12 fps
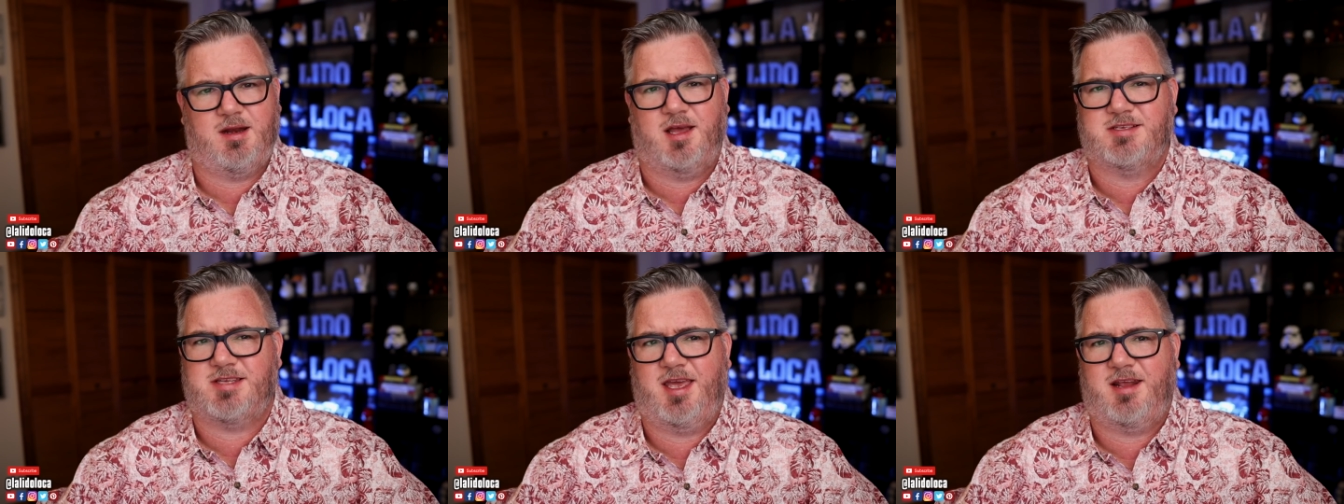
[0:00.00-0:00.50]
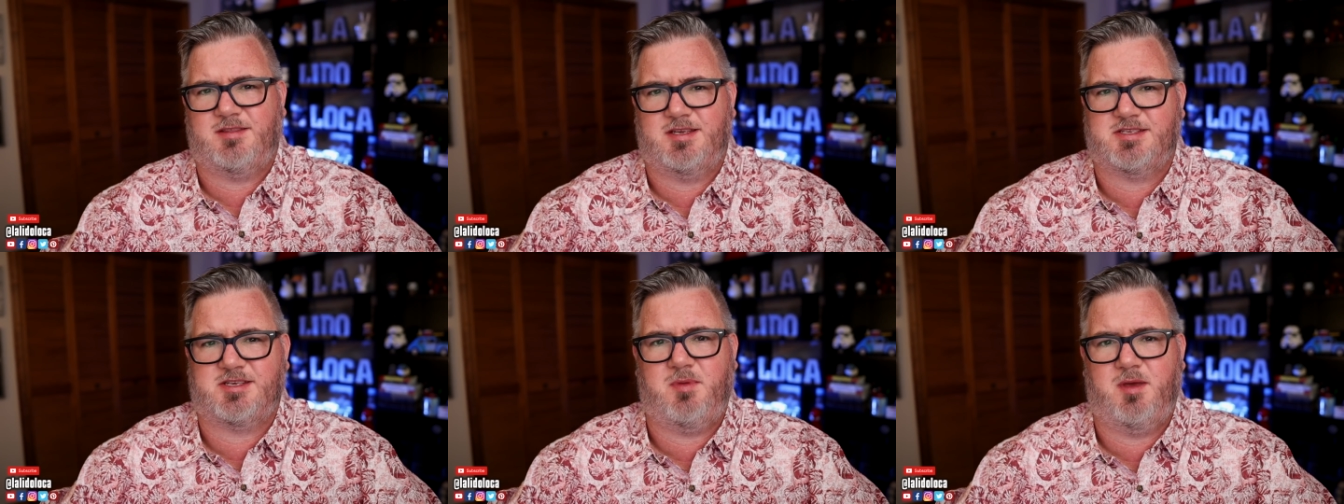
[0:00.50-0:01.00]
And honestly, I don't
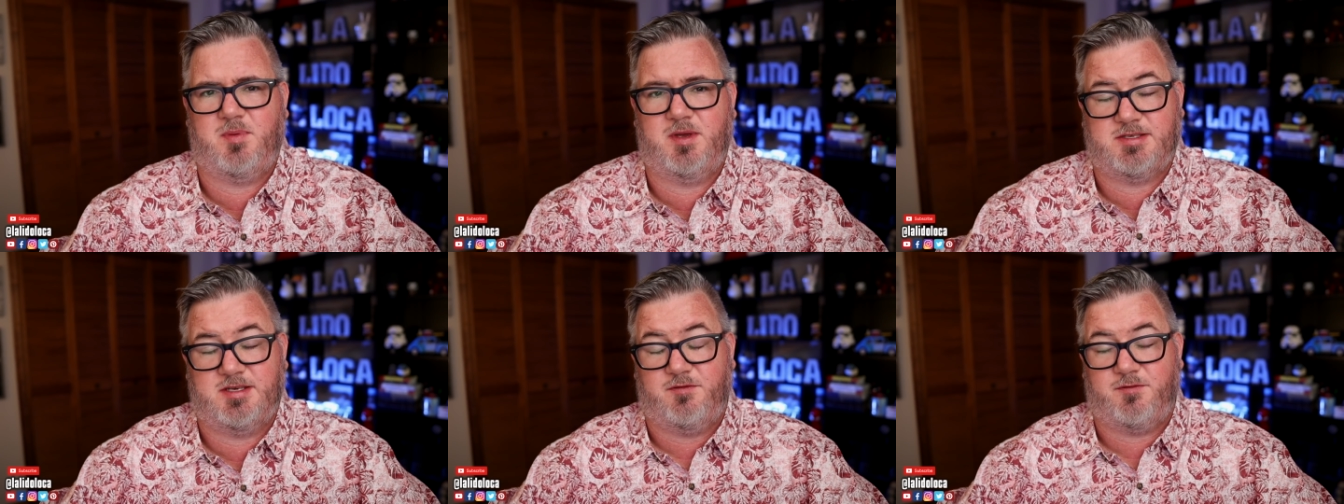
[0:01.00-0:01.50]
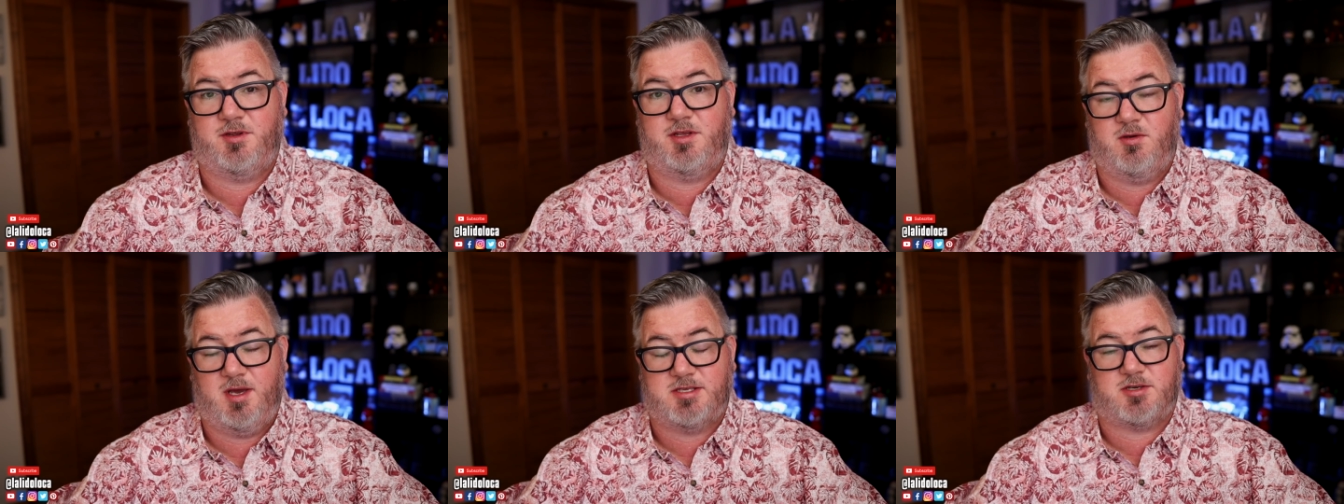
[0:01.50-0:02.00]
think it's going to be a big deal for
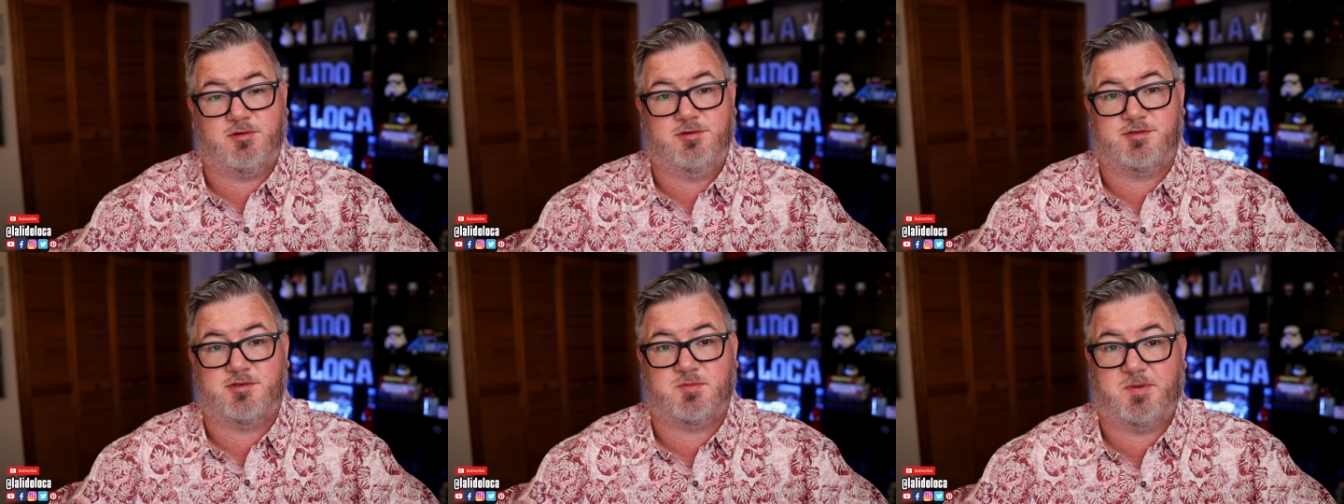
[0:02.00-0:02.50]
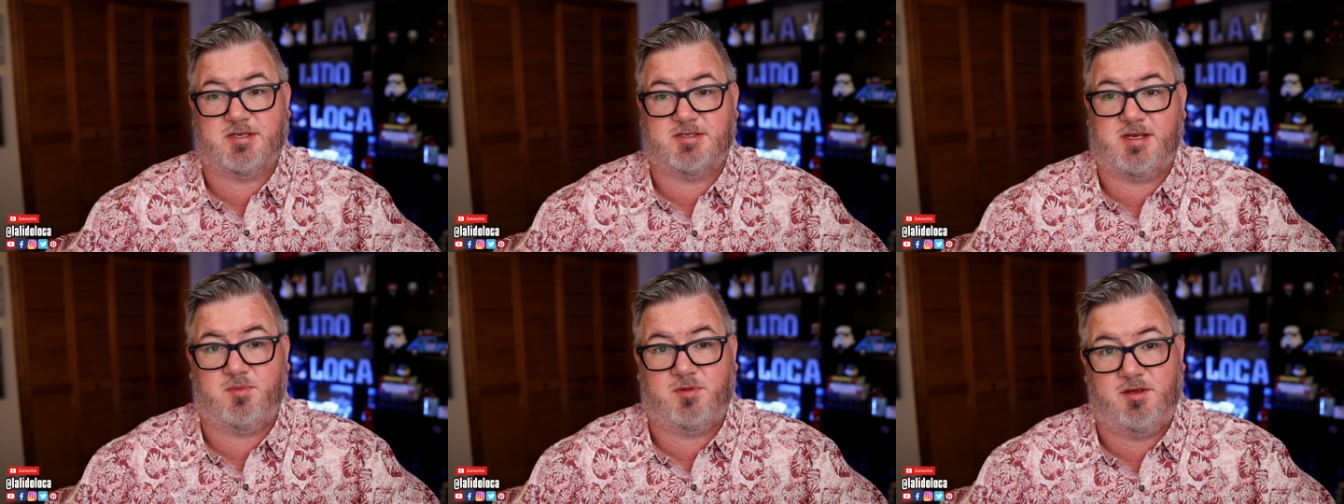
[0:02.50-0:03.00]
U.S. cruisers
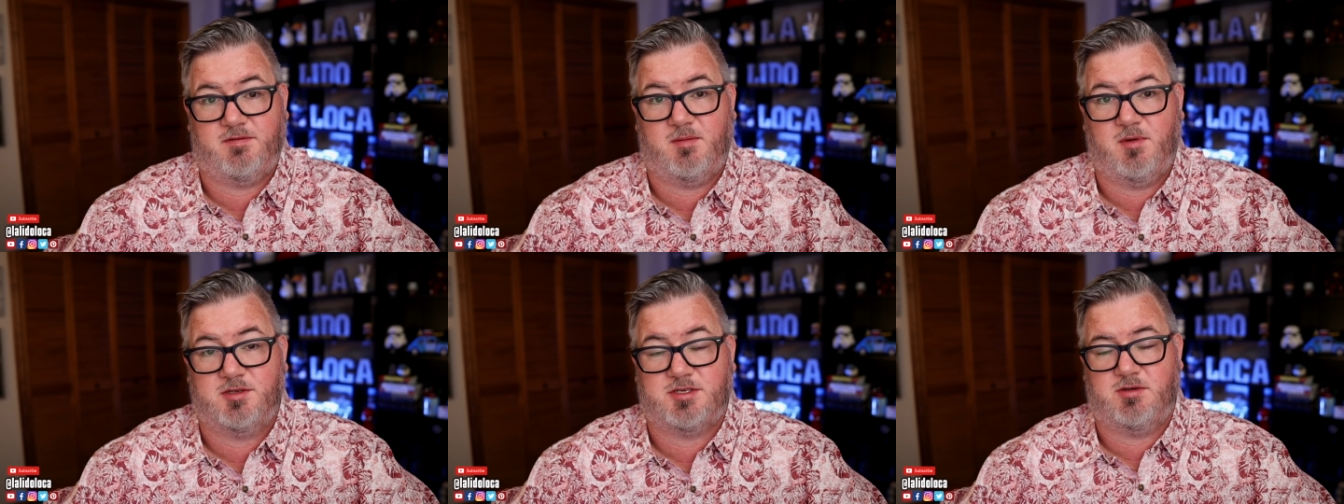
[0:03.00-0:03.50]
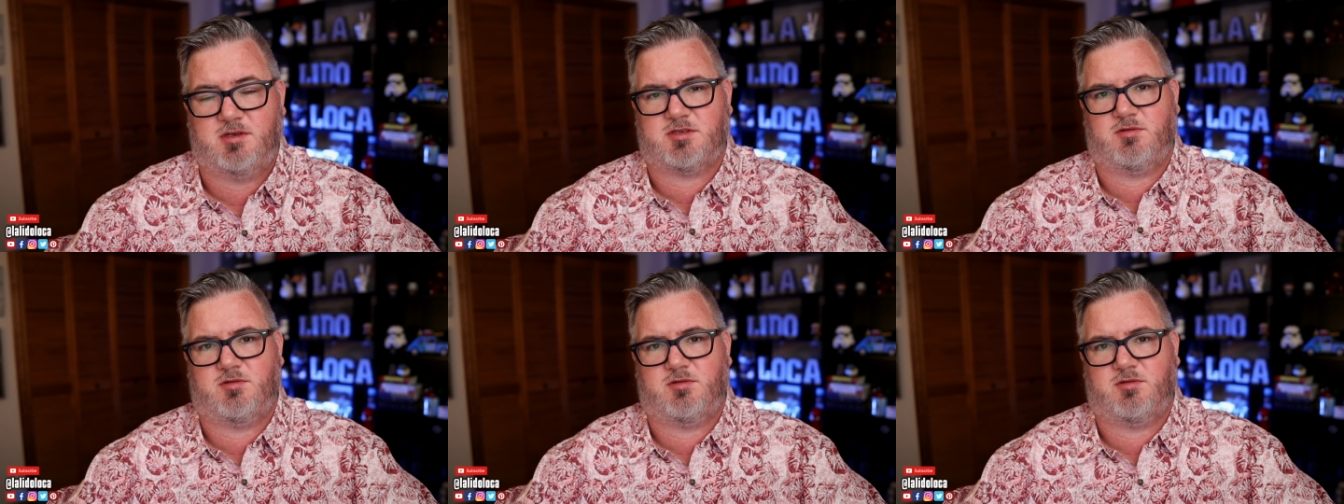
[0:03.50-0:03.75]
because I believe that most U.S.